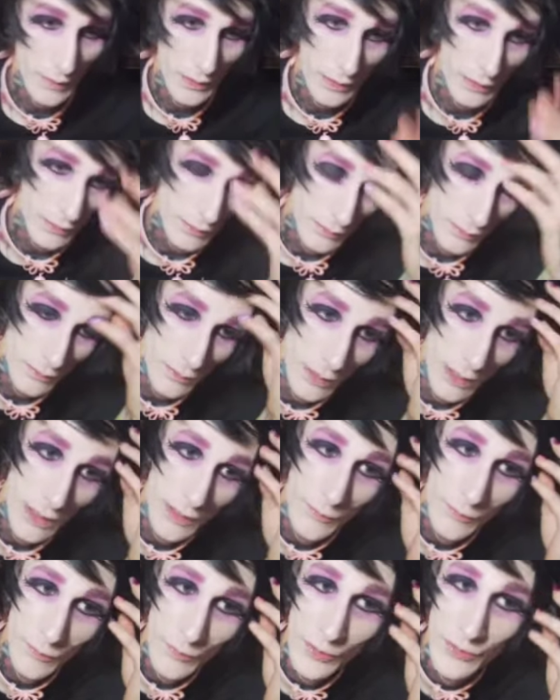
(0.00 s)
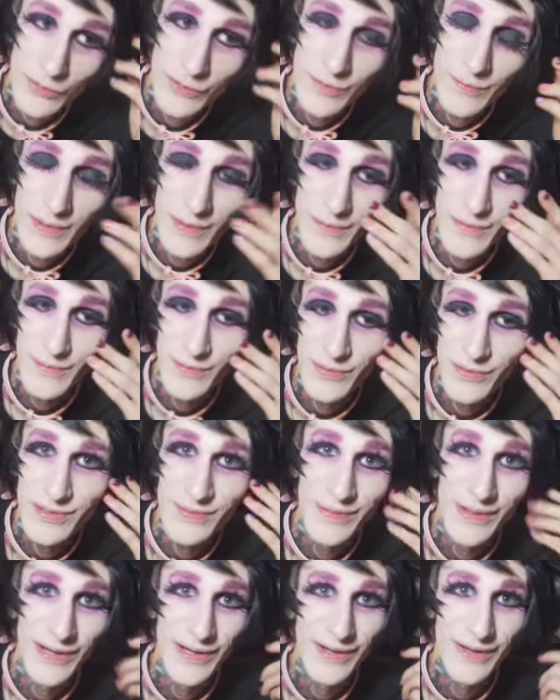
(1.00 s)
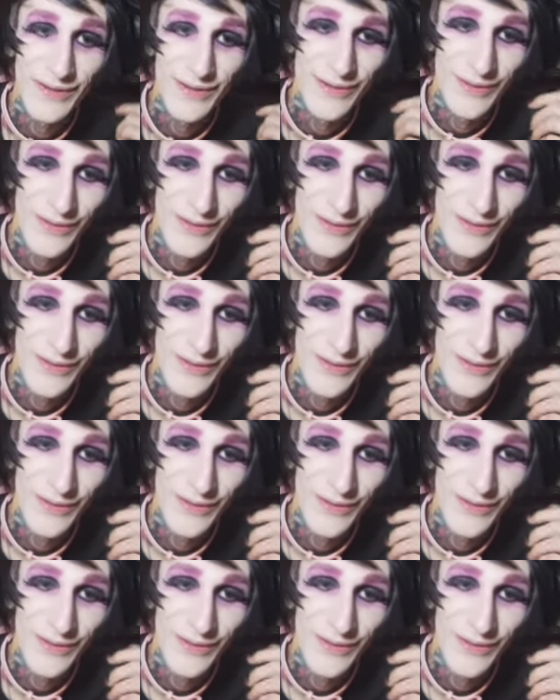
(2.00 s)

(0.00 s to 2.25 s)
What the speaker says: And I want to make people smile,